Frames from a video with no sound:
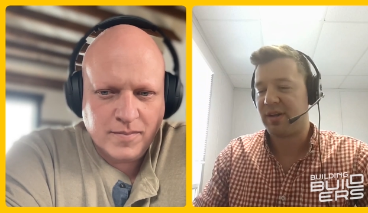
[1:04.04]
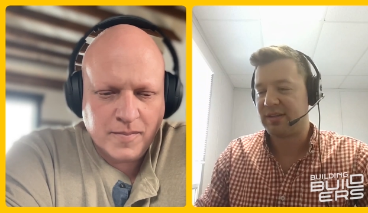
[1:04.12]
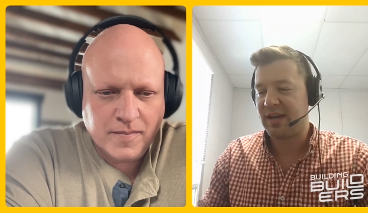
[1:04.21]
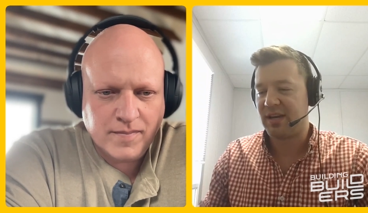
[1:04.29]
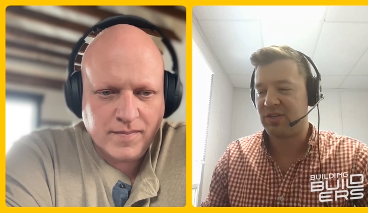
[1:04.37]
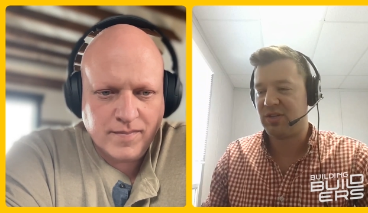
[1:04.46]
Speaker 1: the
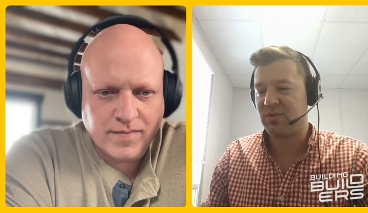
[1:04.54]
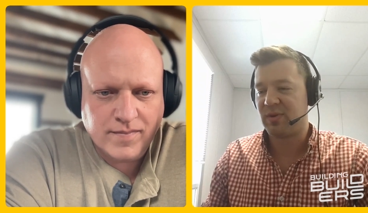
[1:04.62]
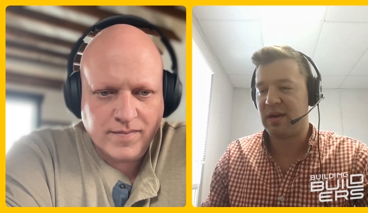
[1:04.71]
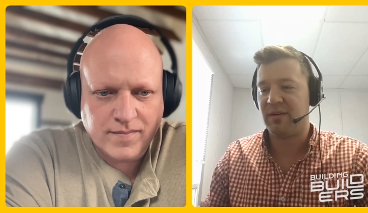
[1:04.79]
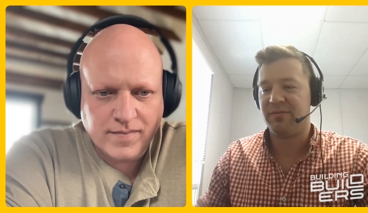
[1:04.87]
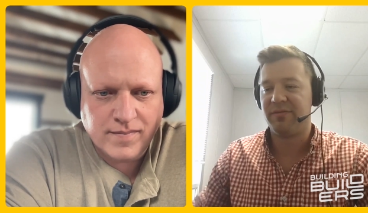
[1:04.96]
product data
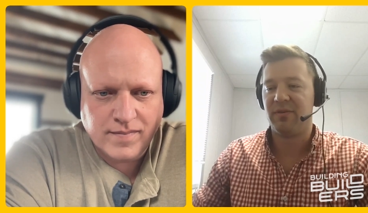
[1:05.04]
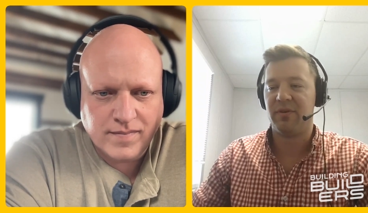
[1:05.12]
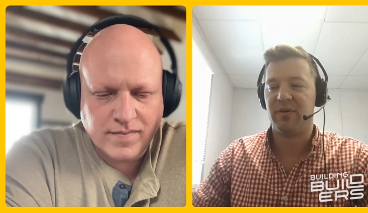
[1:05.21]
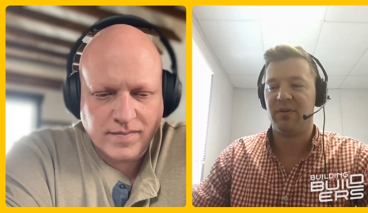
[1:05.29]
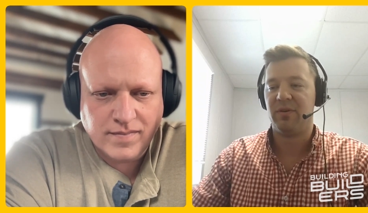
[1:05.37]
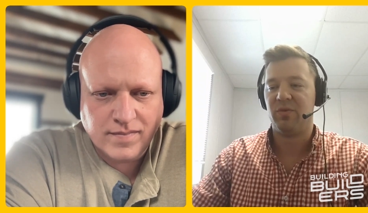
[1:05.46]
sheets were
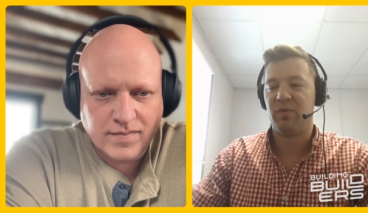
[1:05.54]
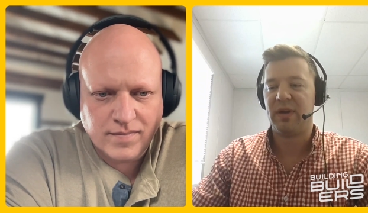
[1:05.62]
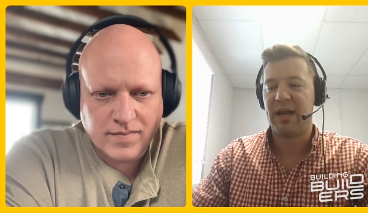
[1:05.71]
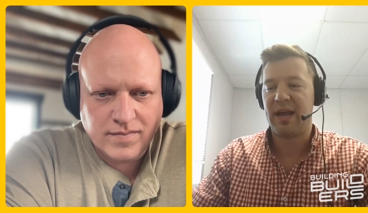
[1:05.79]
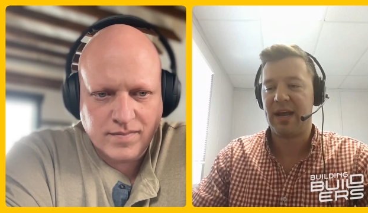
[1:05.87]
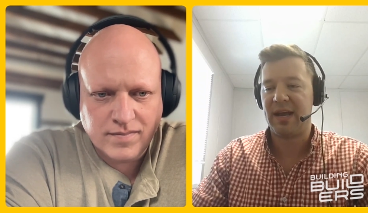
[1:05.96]
helpful.
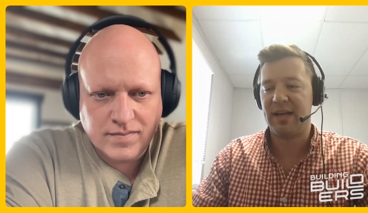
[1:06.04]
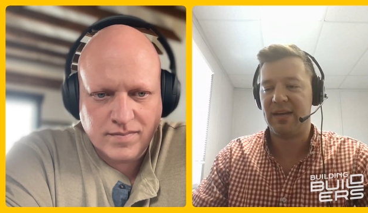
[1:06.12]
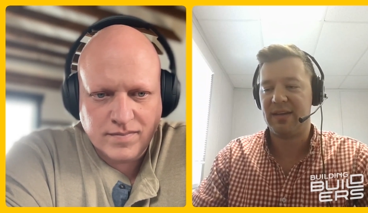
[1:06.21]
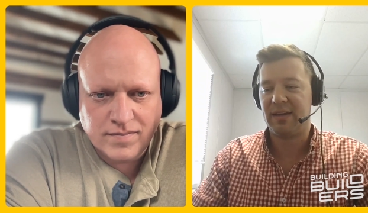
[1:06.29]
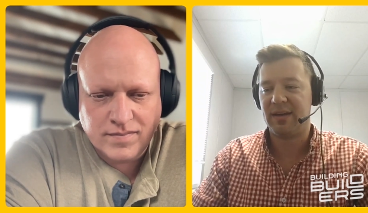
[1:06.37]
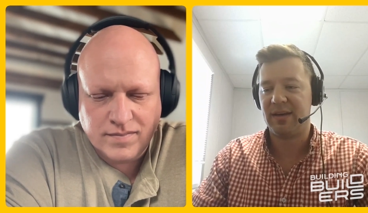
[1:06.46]
We
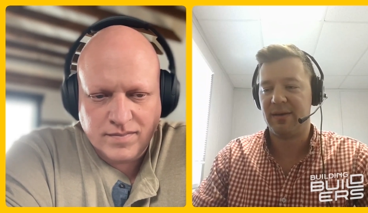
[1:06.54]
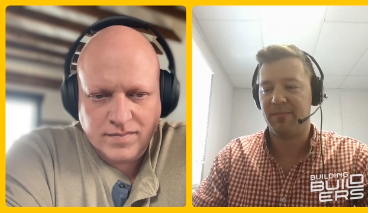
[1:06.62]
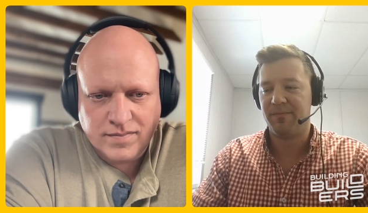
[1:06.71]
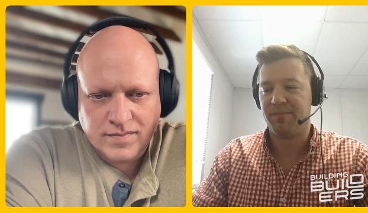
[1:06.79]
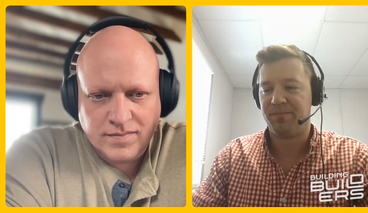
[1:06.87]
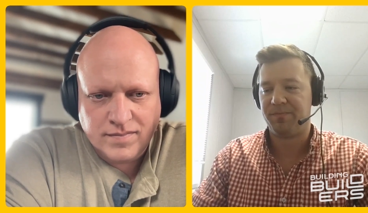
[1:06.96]
had
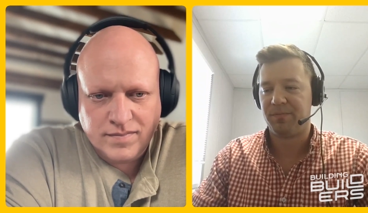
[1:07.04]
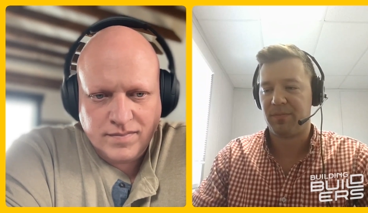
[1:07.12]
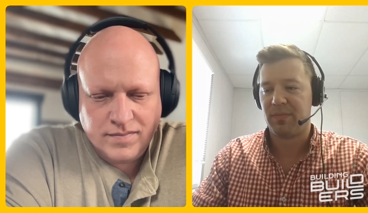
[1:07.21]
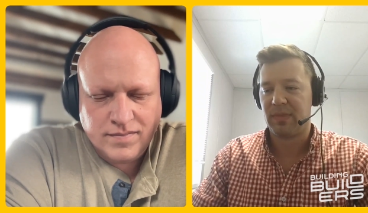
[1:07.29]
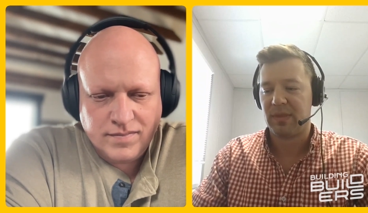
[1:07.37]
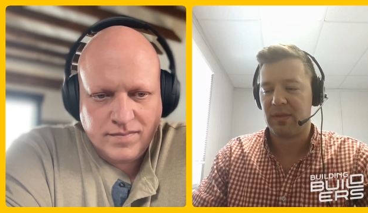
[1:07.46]
um,
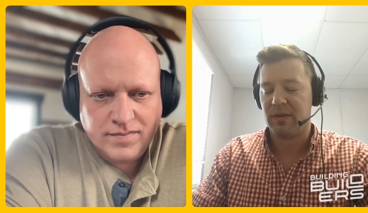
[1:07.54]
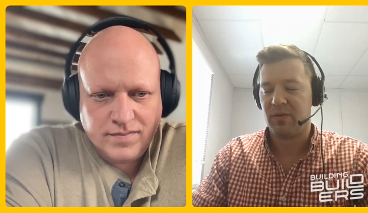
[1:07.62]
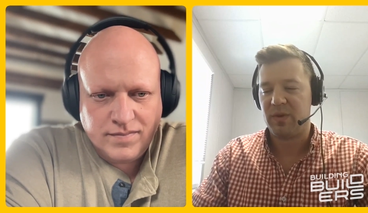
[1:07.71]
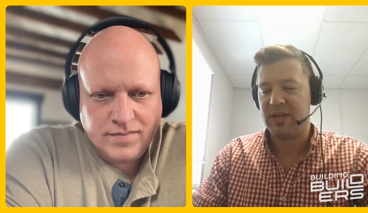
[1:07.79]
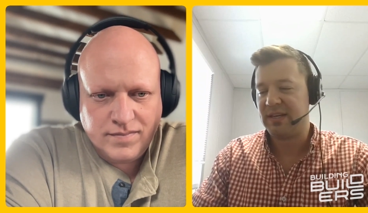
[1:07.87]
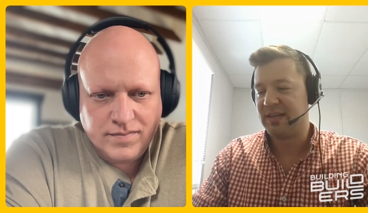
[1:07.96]

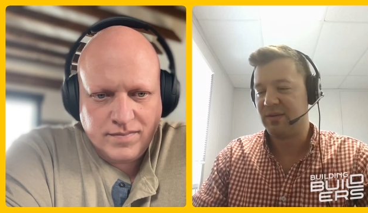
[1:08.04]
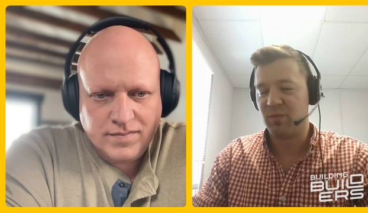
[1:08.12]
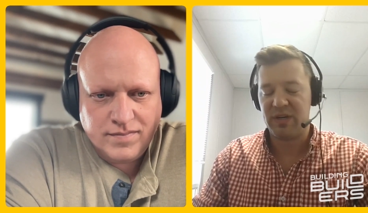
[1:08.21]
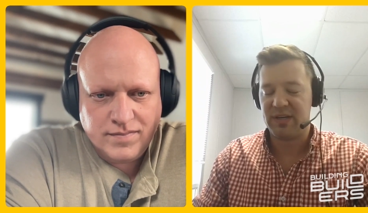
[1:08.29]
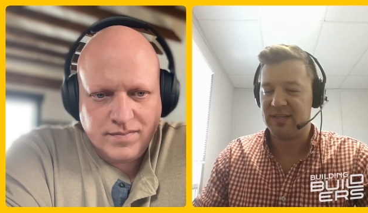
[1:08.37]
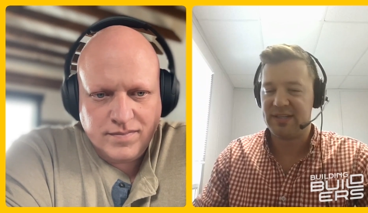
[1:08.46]
we
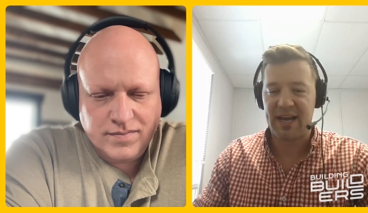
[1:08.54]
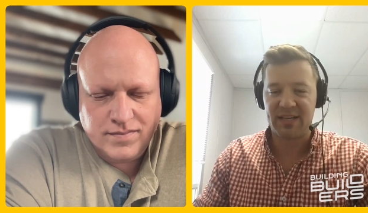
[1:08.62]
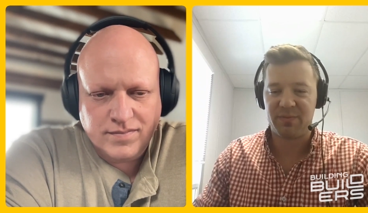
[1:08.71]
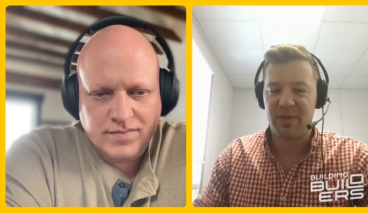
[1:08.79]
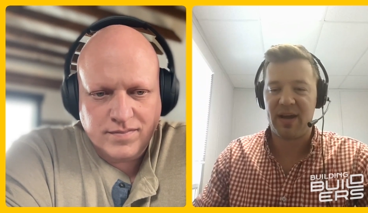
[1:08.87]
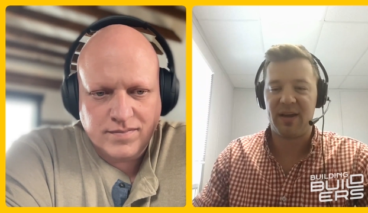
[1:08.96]
did we did
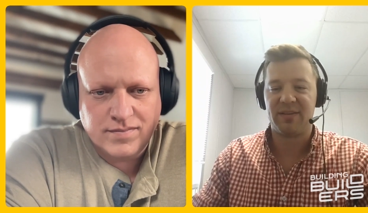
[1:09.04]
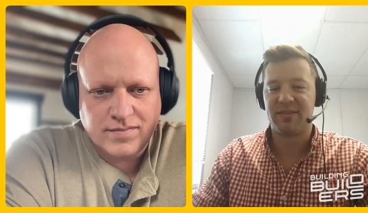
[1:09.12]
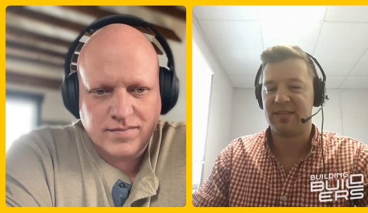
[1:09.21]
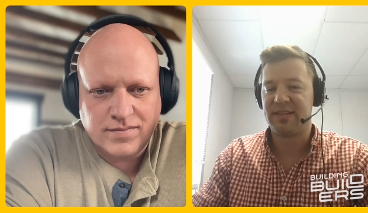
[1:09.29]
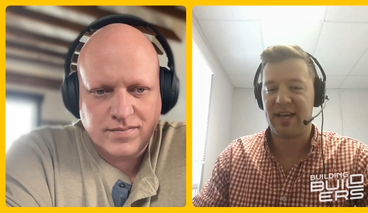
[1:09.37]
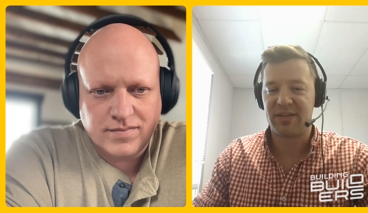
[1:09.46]
test
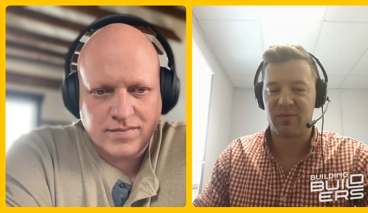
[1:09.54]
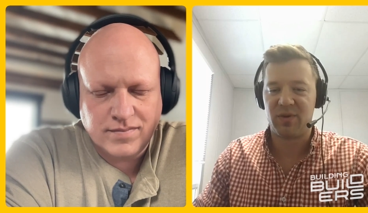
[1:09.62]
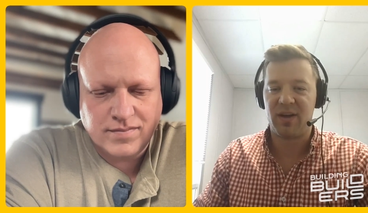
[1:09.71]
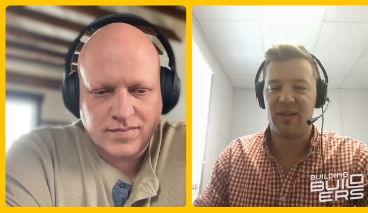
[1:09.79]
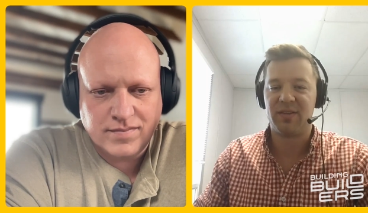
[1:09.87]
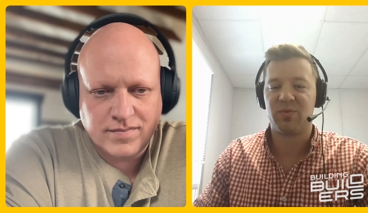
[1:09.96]
piles and
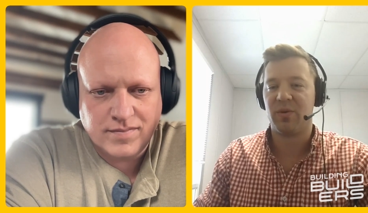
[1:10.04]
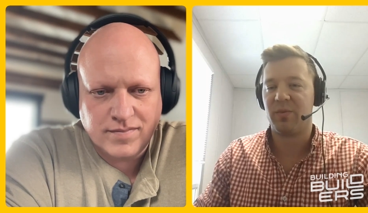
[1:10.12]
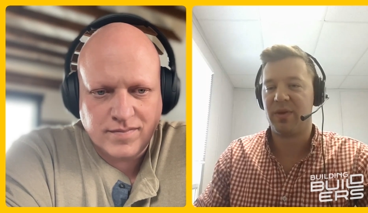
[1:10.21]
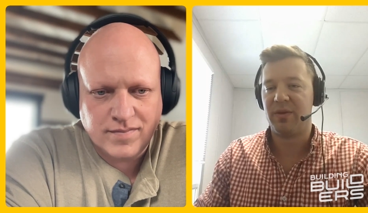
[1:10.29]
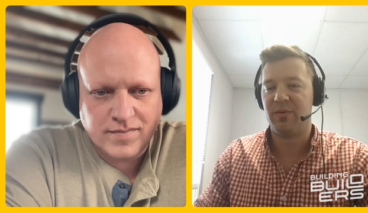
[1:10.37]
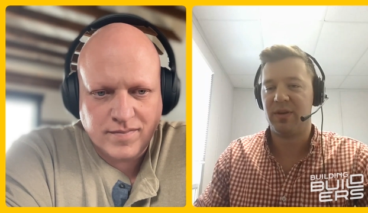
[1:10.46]
test runs
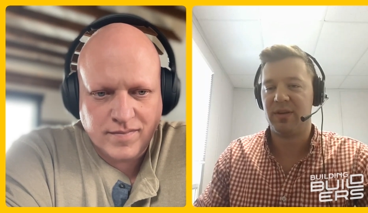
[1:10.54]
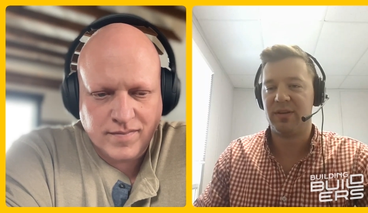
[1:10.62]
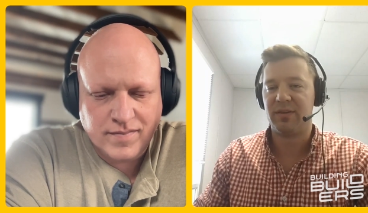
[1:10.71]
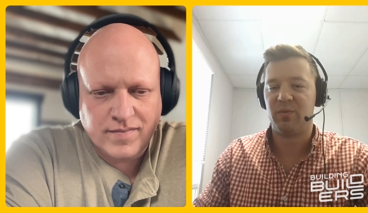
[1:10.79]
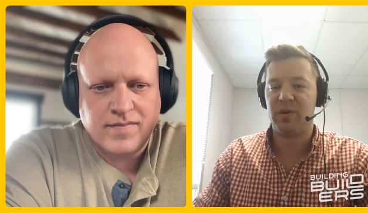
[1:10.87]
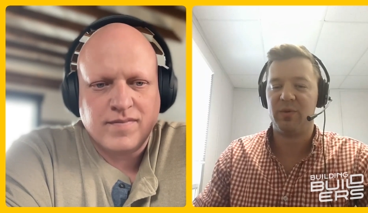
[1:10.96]
where we
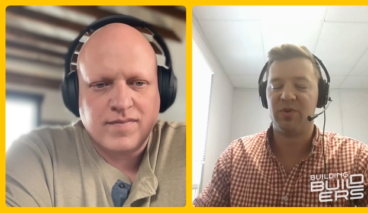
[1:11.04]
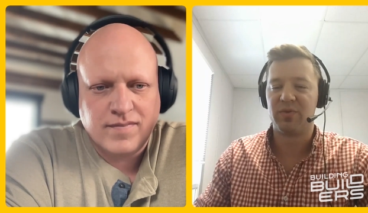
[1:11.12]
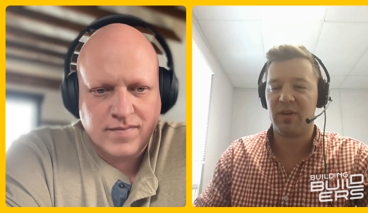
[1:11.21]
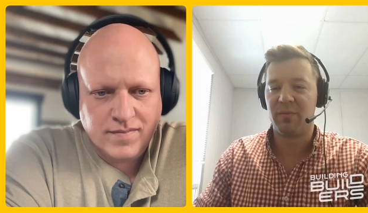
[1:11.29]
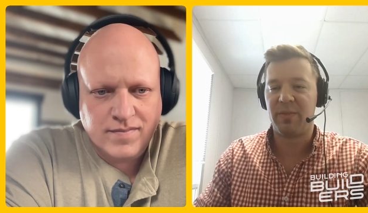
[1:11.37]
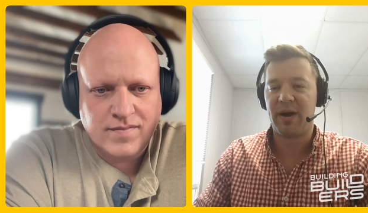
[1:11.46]
would we
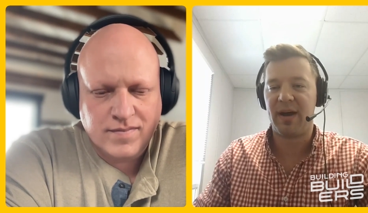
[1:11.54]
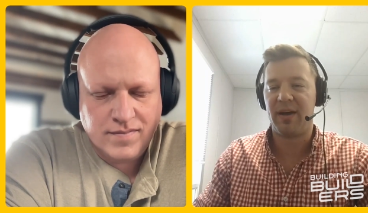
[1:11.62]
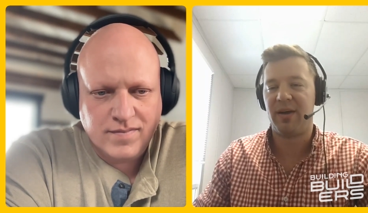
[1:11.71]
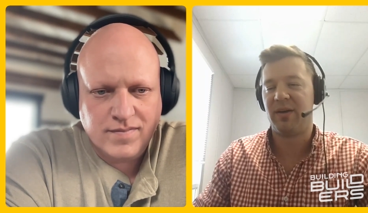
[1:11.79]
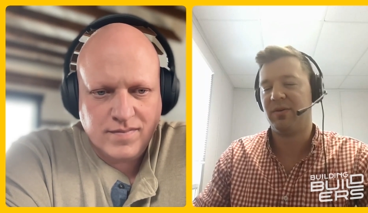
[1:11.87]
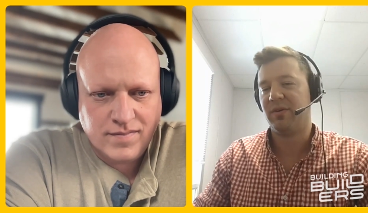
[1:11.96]
would drill a
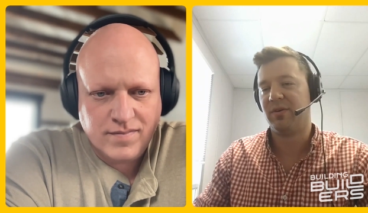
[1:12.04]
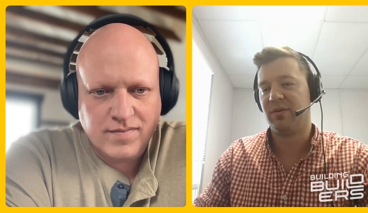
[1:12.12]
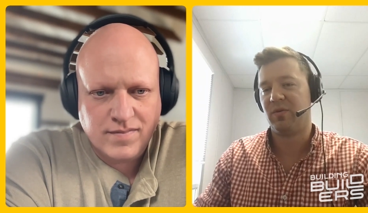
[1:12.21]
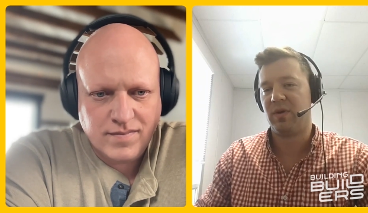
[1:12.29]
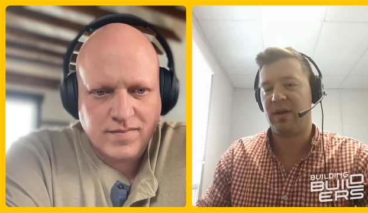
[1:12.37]
pile